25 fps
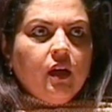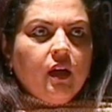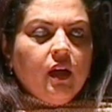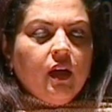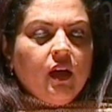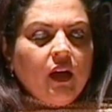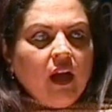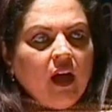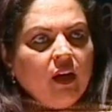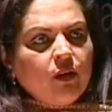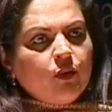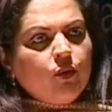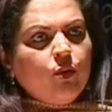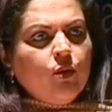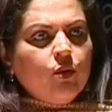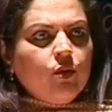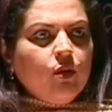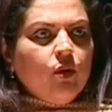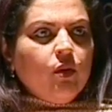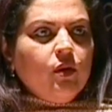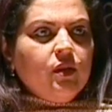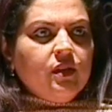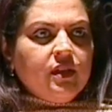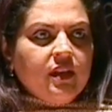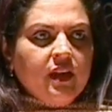in our good
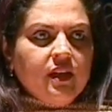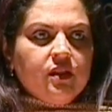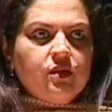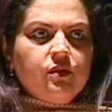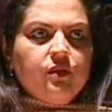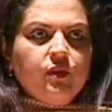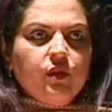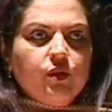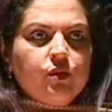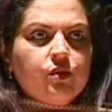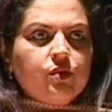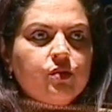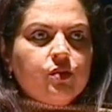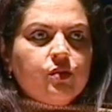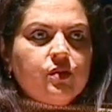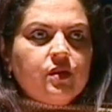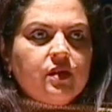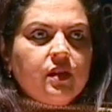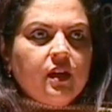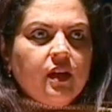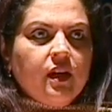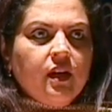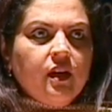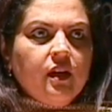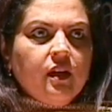old days we used to
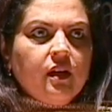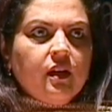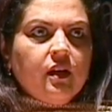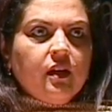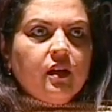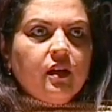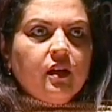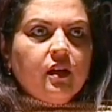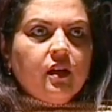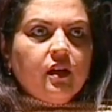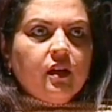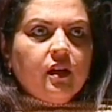say,